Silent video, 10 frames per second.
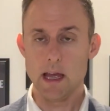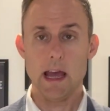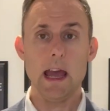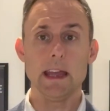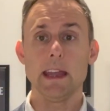
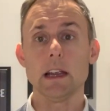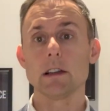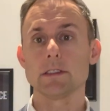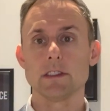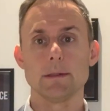Hey,
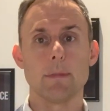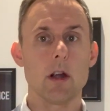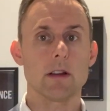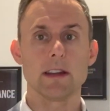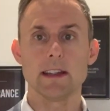here's the
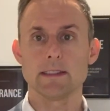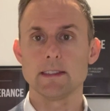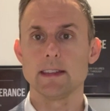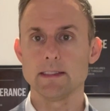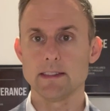marketing
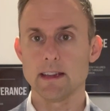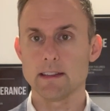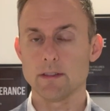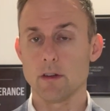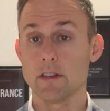
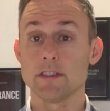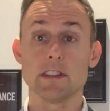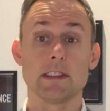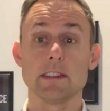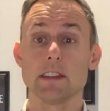statistics or the
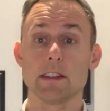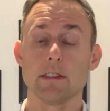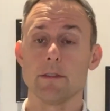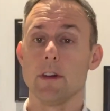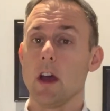statistics
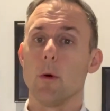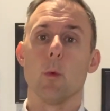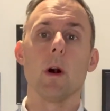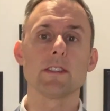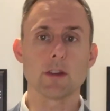of
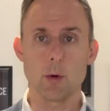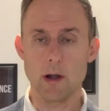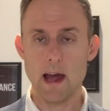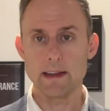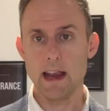what's going
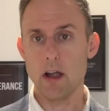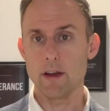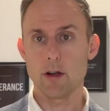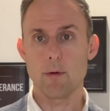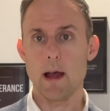on in the
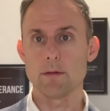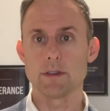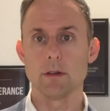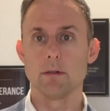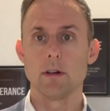area around
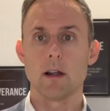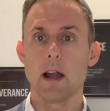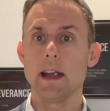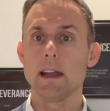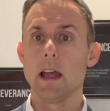you,
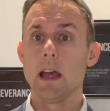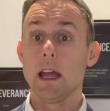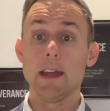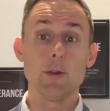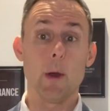right?
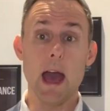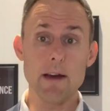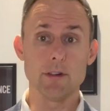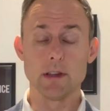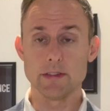If you
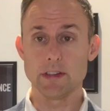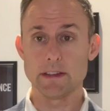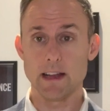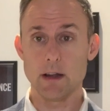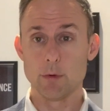have a listing
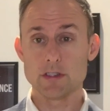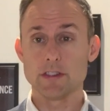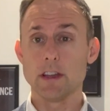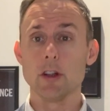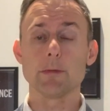there, which is
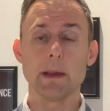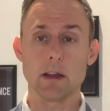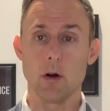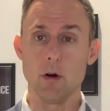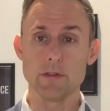the ultimate
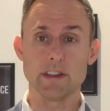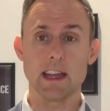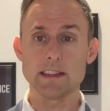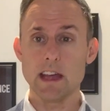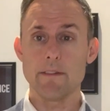goal, is to
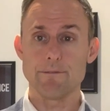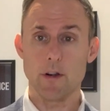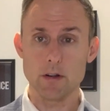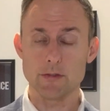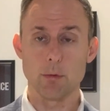get that
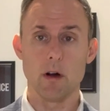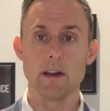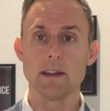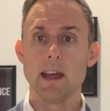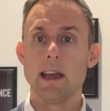first
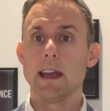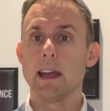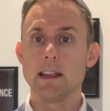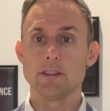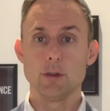one,
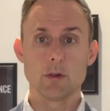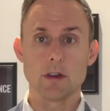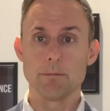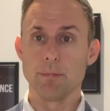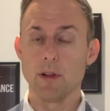is you
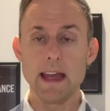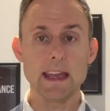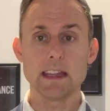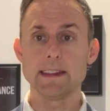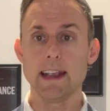could
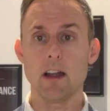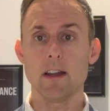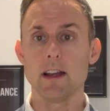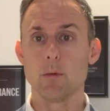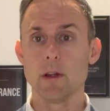blanket the
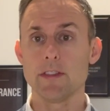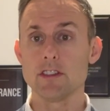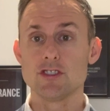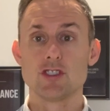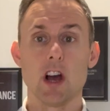area with a
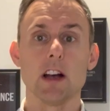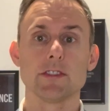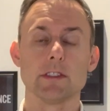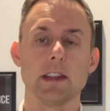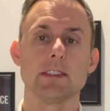
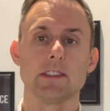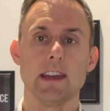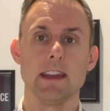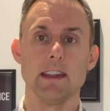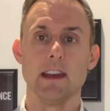just
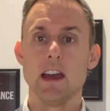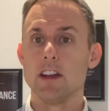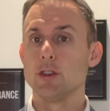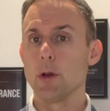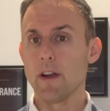listed.
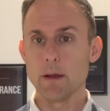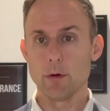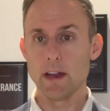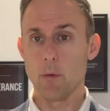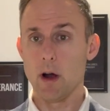Do you have
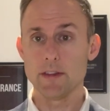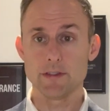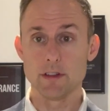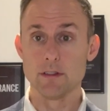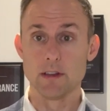anyone that wants
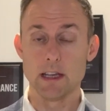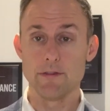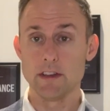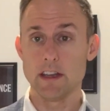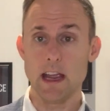to
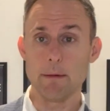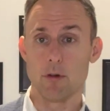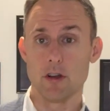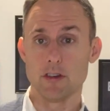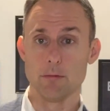live in the
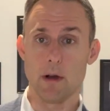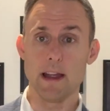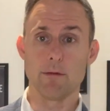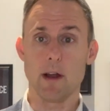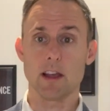neighborhood you
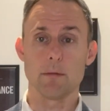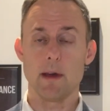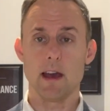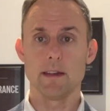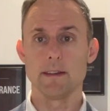might
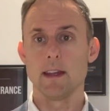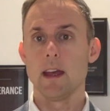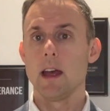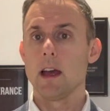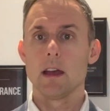recommend?
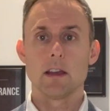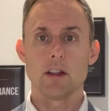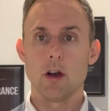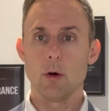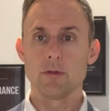You
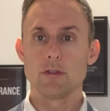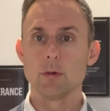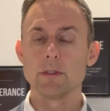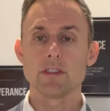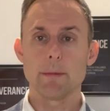know,
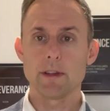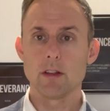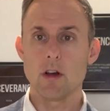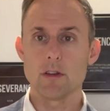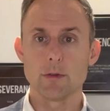doing something
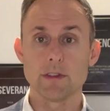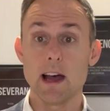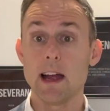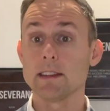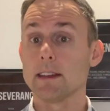along those
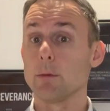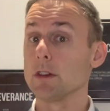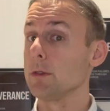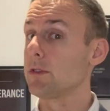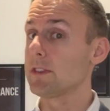lines, and then when
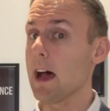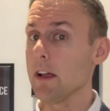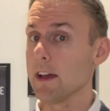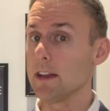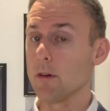you
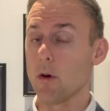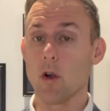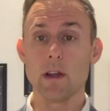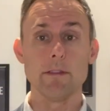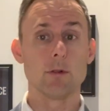sell it,
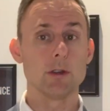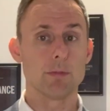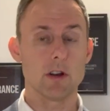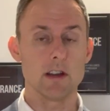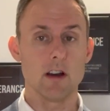or even when you
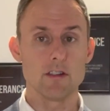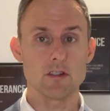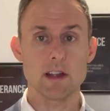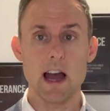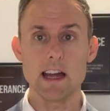put it under
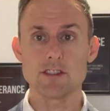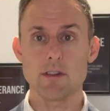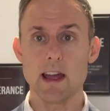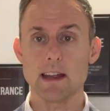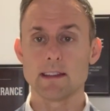
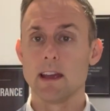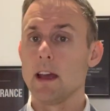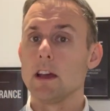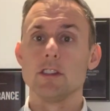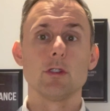contract,
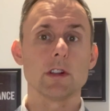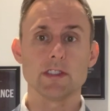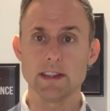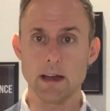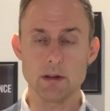you can
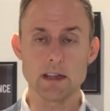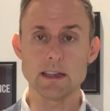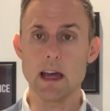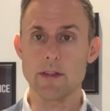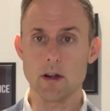send out
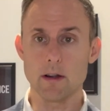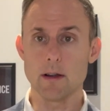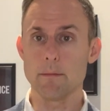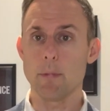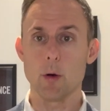another
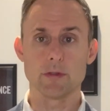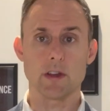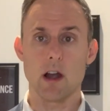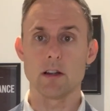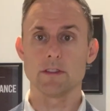
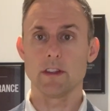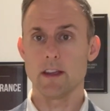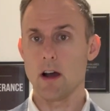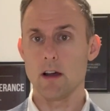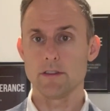postcard to
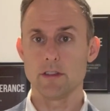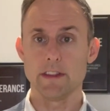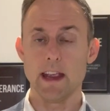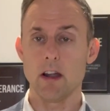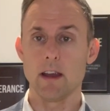
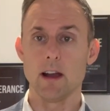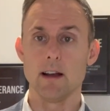the area.